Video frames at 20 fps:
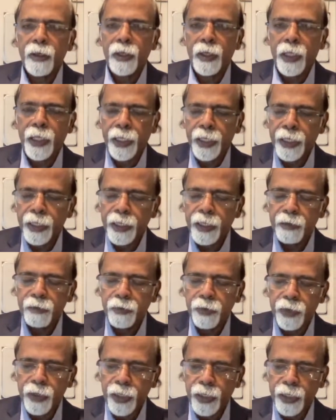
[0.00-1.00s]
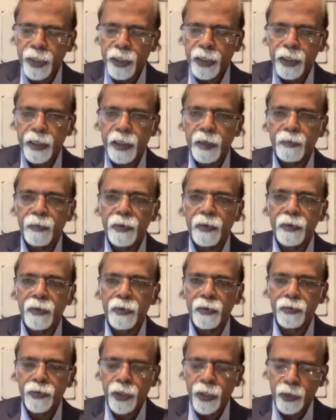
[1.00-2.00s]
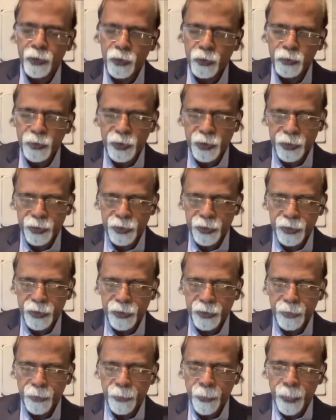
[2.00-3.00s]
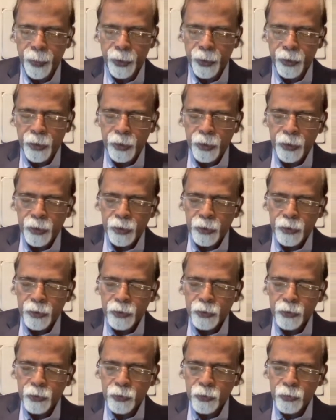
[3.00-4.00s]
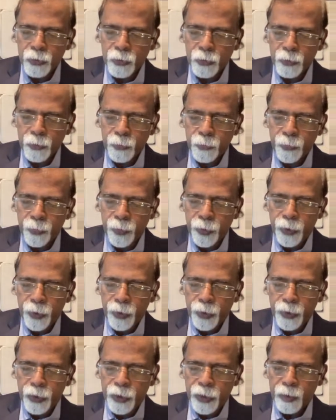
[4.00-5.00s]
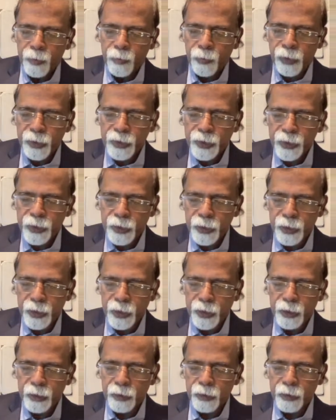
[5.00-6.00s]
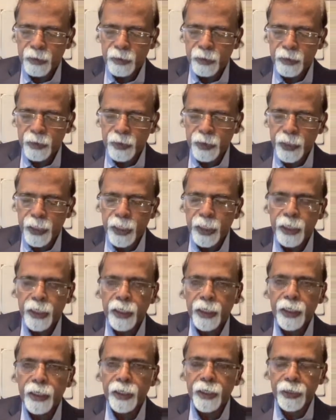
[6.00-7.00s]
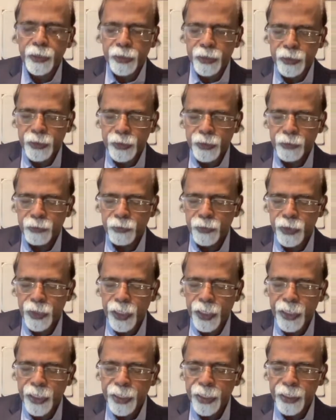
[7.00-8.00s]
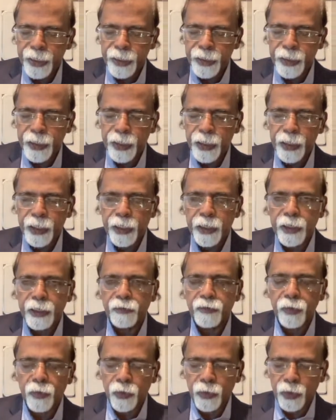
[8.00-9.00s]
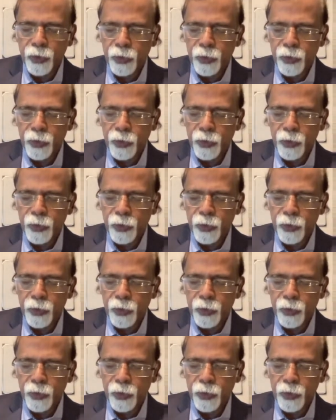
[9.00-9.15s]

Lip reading: idea for taking a cup of coffee and object. So the impulses are generated or the idea is generated in the frontal